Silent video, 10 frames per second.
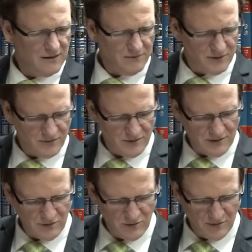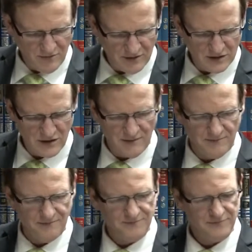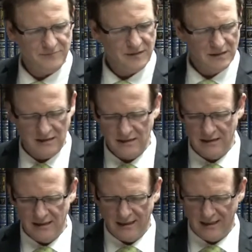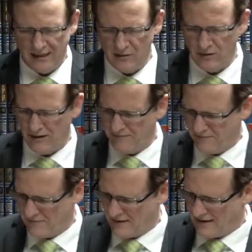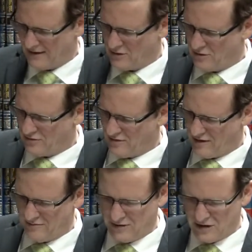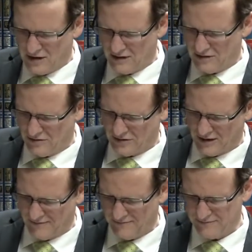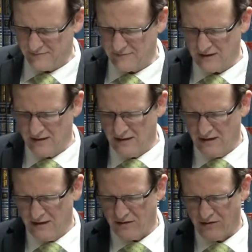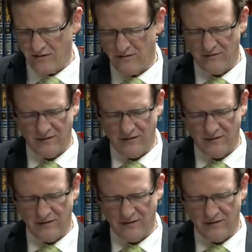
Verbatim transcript: between the two Meforshim. Anyway, let's go to our Mishnah Gedosha. So